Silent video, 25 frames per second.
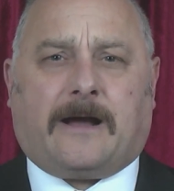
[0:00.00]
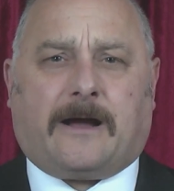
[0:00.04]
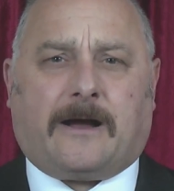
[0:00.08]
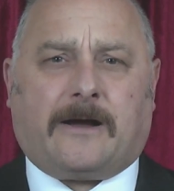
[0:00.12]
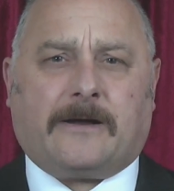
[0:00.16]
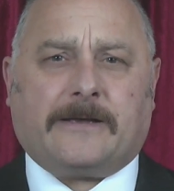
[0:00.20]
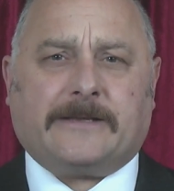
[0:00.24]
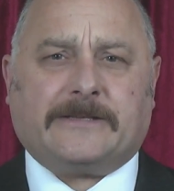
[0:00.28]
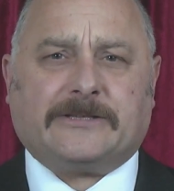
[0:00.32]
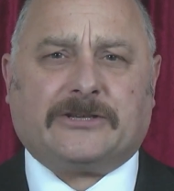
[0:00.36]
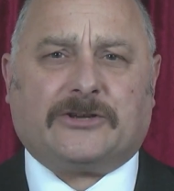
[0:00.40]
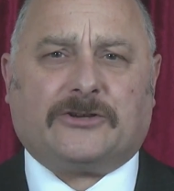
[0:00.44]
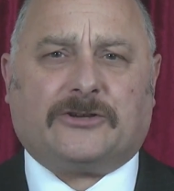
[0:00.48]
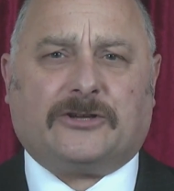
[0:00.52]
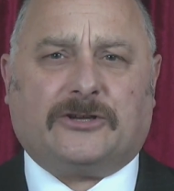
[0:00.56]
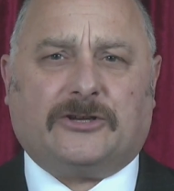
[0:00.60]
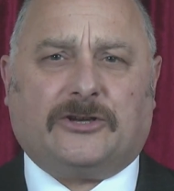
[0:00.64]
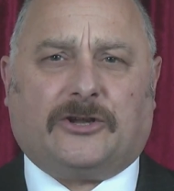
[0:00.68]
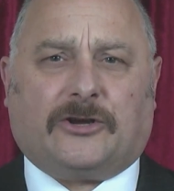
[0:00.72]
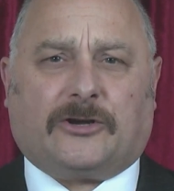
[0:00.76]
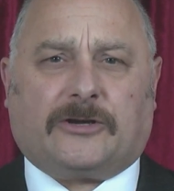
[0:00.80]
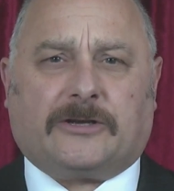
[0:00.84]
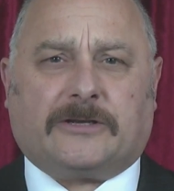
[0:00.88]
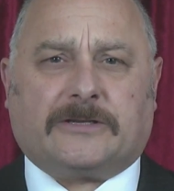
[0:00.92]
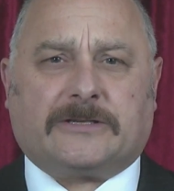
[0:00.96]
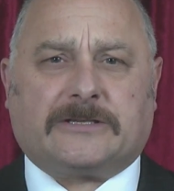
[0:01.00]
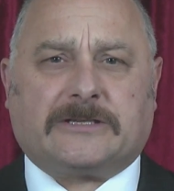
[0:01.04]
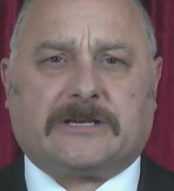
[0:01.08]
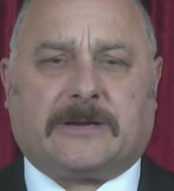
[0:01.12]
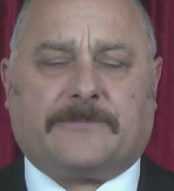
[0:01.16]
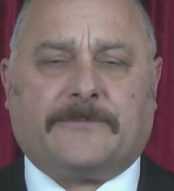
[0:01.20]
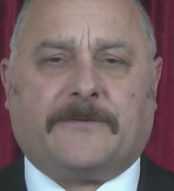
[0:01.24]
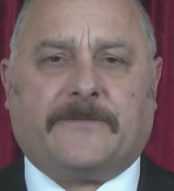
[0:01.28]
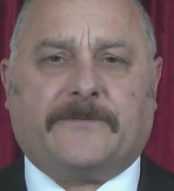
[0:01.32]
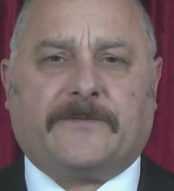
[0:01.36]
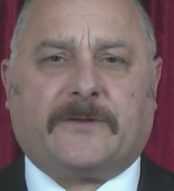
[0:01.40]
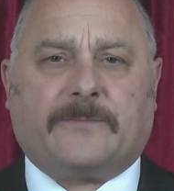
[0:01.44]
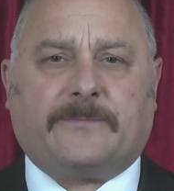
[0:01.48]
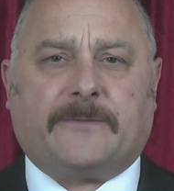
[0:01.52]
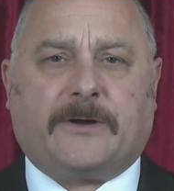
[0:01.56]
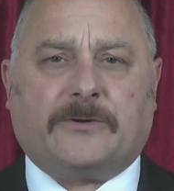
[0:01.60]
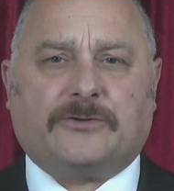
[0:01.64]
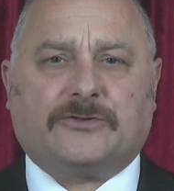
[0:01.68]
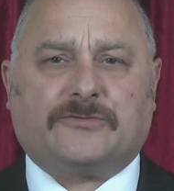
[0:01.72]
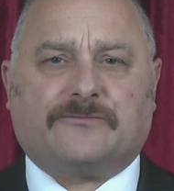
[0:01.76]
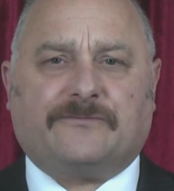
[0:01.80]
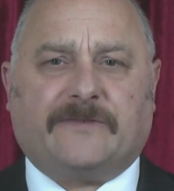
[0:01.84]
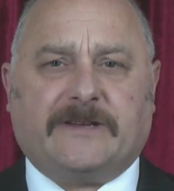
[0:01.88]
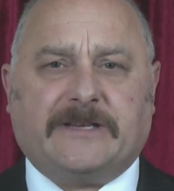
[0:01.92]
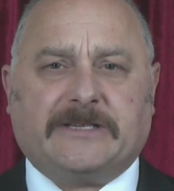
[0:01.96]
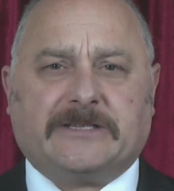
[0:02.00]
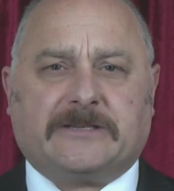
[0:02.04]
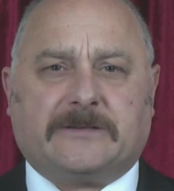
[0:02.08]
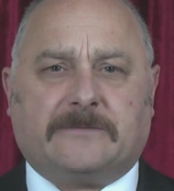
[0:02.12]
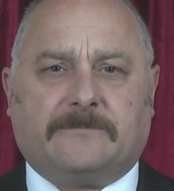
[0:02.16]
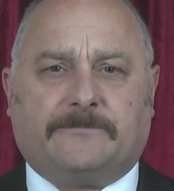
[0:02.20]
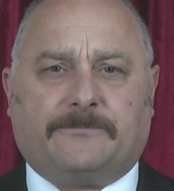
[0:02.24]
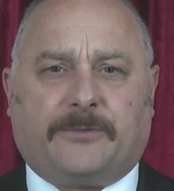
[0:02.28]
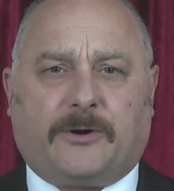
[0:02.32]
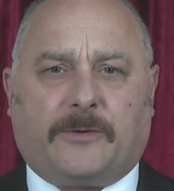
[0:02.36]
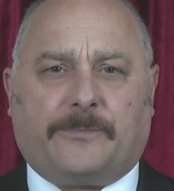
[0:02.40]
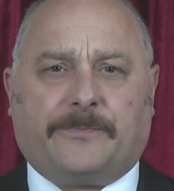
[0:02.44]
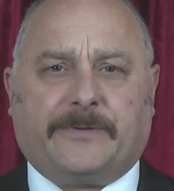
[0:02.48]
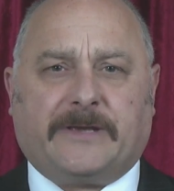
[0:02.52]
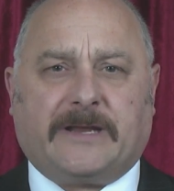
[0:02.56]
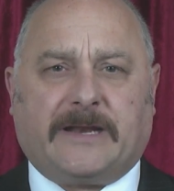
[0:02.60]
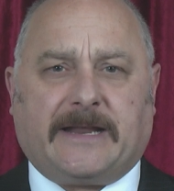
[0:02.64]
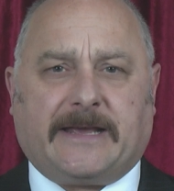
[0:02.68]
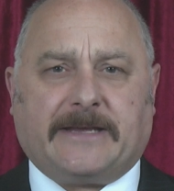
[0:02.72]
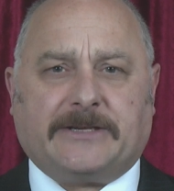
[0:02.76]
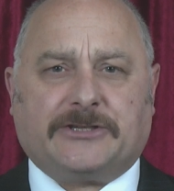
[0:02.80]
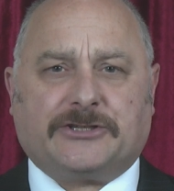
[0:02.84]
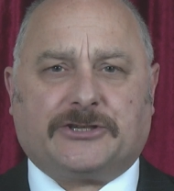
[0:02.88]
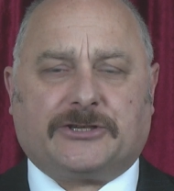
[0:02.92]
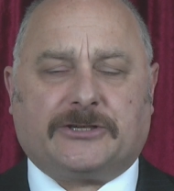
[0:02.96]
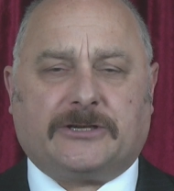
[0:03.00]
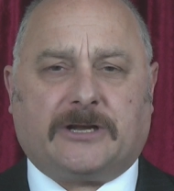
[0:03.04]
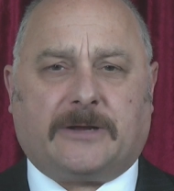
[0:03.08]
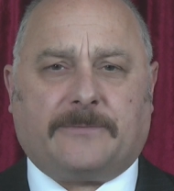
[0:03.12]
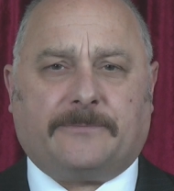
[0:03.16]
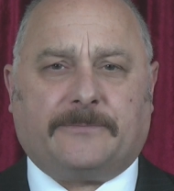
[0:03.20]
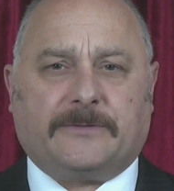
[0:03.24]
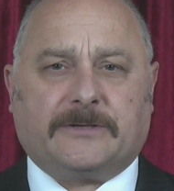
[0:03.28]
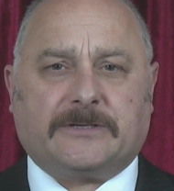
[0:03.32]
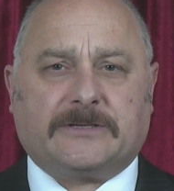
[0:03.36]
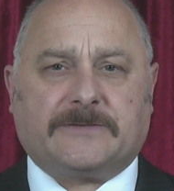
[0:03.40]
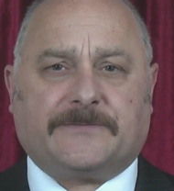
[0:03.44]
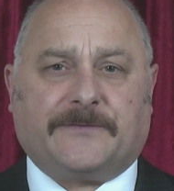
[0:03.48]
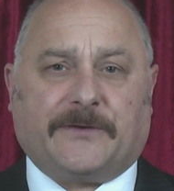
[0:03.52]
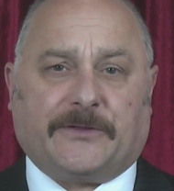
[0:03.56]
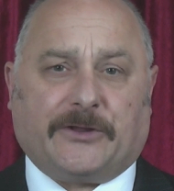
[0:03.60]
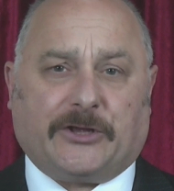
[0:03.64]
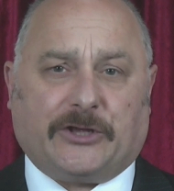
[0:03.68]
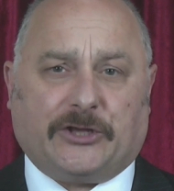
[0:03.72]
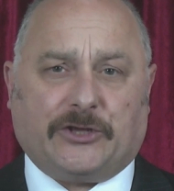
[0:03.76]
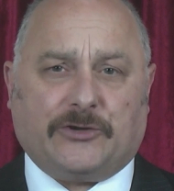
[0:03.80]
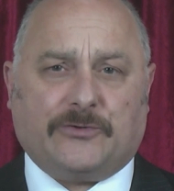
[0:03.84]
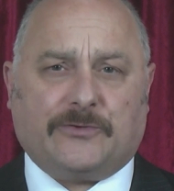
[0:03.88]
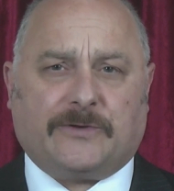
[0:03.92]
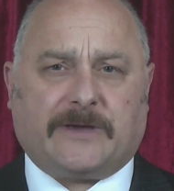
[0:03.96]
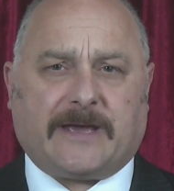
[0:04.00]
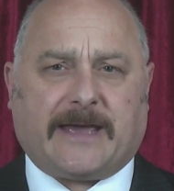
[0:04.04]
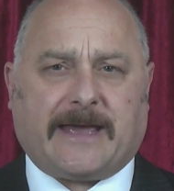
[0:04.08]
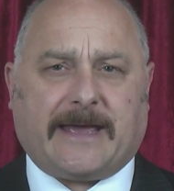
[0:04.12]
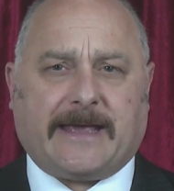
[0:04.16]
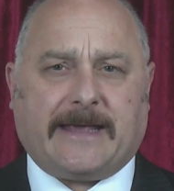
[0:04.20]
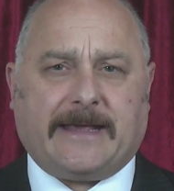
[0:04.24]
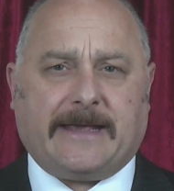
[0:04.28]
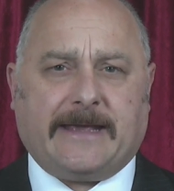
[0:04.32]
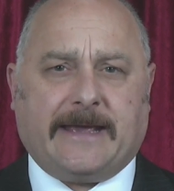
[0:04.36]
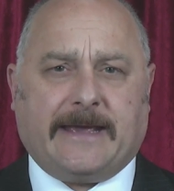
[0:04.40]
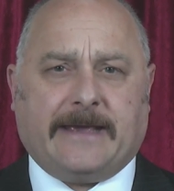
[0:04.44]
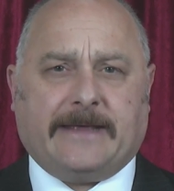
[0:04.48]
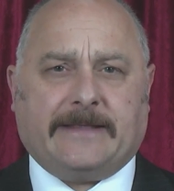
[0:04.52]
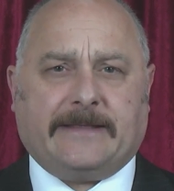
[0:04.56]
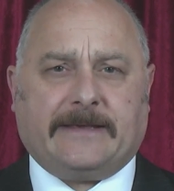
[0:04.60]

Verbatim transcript: I took a look at some of the most recent population numbers for the UK,